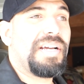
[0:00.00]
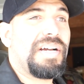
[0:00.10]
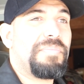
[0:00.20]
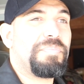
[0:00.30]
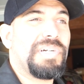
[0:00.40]

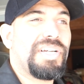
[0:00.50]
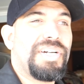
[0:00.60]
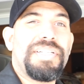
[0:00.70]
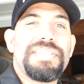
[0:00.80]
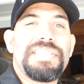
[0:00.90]
A
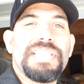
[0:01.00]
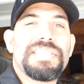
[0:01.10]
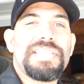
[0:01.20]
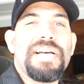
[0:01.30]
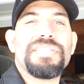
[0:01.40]
good
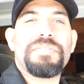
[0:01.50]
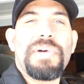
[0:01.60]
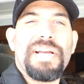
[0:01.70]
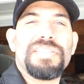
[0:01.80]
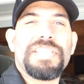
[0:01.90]
6,000
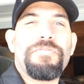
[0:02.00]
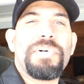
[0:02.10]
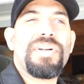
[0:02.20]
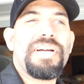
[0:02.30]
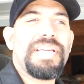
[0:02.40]
miles I've
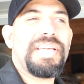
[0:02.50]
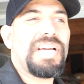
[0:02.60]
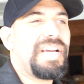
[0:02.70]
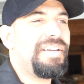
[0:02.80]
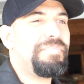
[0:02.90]
put on it.
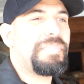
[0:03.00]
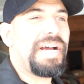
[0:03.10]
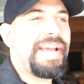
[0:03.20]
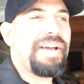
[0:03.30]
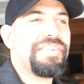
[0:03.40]

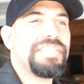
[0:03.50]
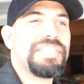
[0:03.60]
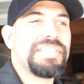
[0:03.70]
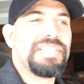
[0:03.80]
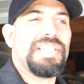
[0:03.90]
I
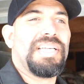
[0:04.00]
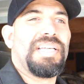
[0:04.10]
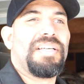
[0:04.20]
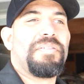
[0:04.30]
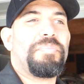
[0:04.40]
haven't
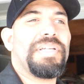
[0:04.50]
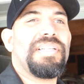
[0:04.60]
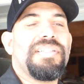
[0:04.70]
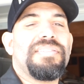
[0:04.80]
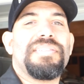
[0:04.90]

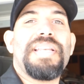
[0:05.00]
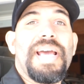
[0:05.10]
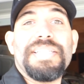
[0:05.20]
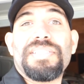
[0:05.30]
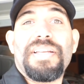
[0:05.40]
been
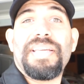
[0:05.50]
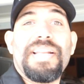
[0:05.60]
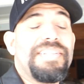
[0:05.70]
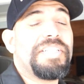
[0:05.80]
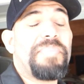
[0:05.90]
nice on it.
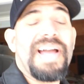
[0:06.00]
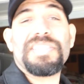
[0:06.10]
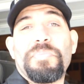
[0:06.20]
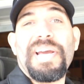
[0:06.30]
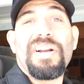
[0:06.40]
I did
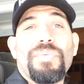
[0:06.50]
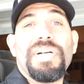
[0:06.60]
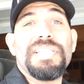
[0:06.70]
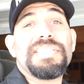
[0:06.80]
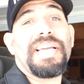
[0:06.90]
back-to-back
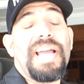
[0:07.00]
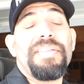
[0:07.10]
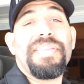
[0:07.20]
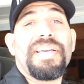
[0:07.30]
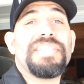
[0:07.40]
runs. Like, I
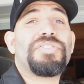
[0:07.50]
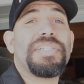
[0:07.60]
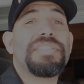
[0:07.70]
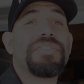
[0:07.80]
think I stressed